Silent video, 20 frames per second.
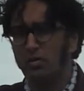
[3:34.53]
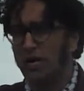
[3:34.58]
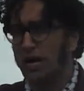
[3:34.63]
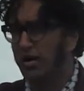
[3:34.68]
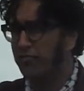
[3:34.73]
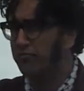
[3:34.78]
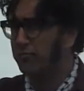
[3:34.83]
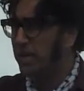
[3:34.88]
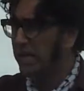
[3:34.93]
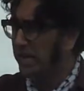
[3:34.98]
We
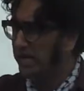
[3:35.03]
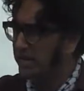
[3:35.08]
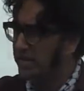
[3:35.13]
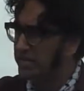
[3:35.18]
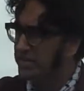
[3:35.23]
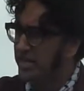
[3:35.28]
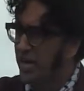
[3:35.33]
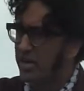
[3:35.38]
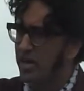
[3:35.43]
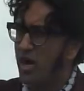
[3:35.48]
have
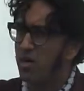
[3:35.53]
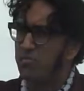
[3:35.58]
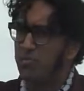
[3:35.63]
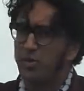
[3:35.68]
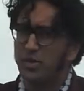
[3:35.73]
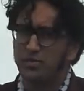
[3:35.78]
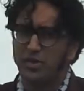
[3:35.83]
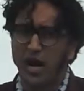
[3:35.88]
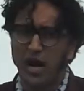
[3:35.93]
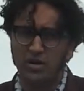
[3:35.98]
meetings set
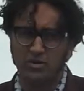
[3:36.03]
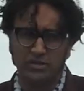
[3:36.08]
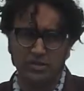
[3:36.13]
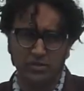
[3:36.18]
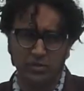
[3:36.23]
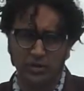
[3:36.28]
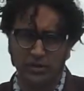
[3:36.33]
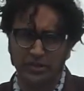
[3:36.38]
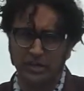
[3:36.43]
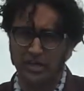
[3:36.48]
up with
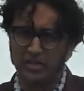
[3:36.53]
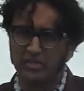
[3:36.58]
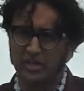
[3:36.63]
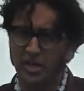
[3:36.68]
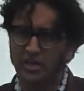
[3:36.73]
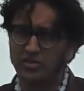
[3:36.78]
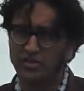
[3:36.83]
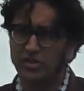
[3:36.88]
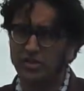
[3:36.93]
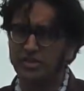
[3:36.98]
housing
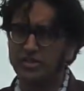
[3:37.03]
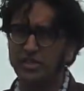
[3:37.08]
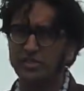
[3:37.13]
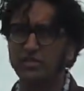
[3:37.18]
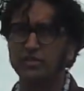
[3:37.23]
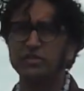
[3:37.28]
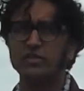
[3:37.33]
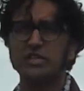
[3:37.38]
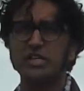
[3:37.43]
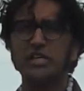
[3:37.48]
organizations,
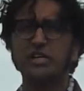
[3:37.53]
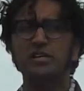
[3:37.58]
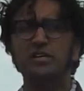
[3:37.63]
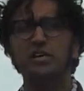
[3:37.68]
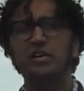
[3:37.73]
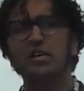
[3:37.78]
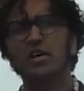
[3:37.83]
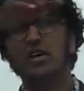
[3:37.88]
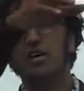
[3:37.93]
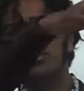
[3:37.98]
and you
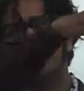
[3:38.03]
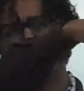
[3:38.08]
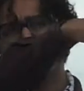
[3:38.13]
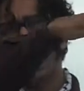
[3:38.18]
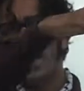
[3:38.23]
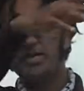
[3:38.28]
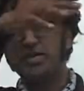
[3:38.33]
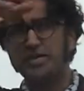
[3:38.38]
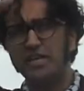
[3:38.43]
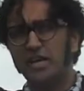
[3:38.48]
see the
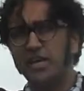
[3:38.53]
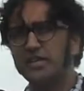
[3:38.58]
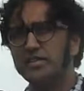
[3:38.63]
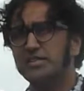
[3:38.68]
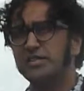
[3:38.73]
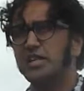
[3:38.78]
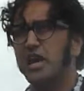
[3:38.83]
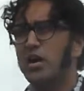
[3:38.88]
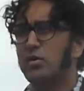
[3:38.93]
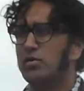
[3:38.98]
red
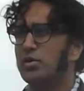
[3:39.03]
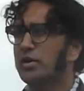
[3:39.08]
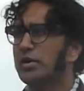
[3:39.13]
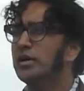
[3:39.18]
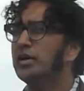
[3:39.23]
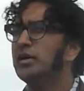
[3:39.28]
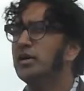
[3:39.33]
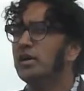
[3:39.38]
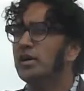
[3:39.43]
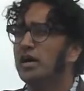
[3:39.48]
tents that
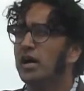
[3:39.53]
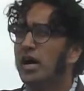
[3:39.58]
were